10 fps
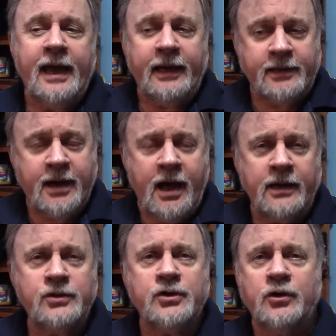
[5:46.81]
In
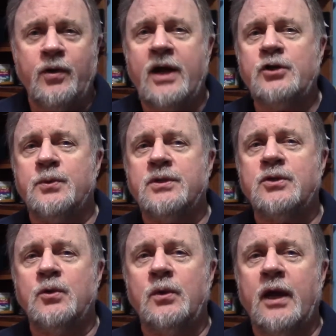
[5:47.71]
college and graduate
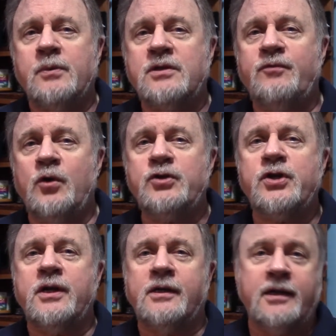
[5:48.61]
school, I was
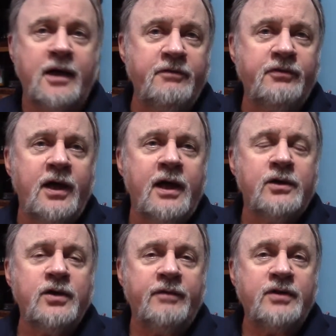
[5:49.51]
fortunate enough
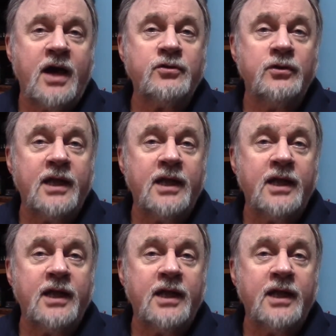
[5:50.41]
to have Dr.